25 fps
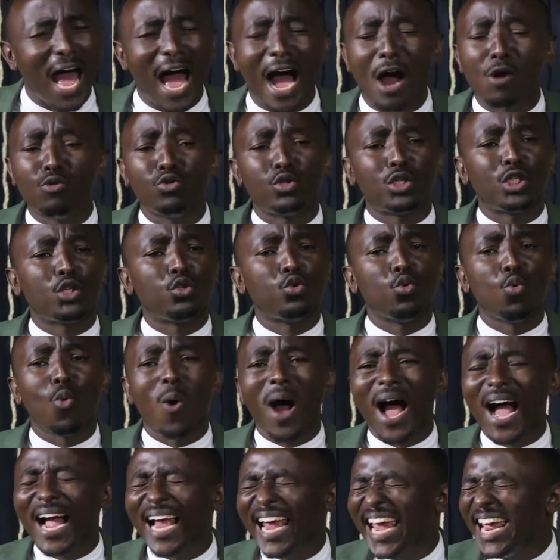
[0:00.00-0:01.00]
out to
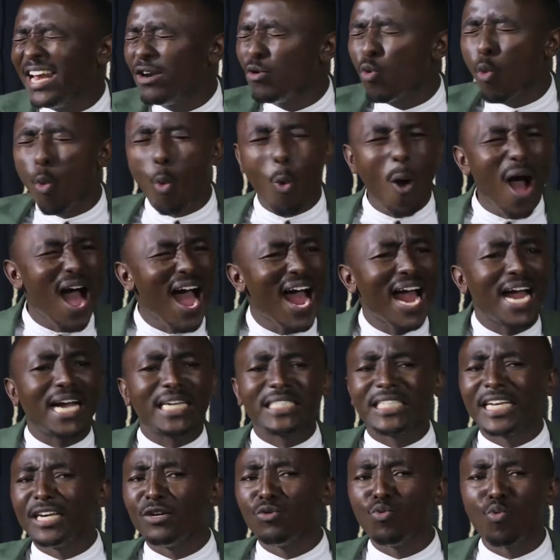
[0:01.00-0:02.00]
work and
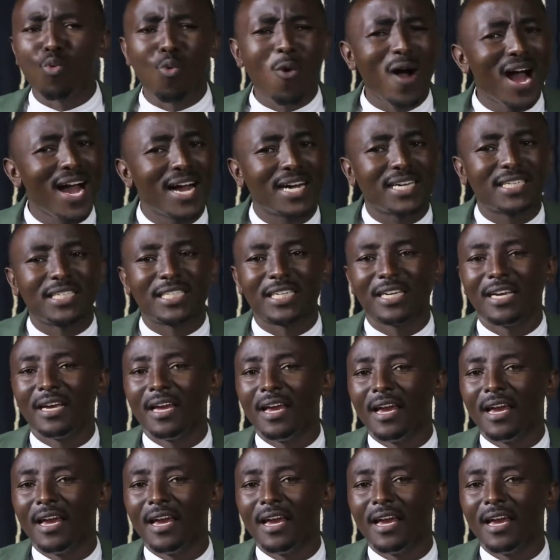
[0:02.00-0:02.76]
worked and worked.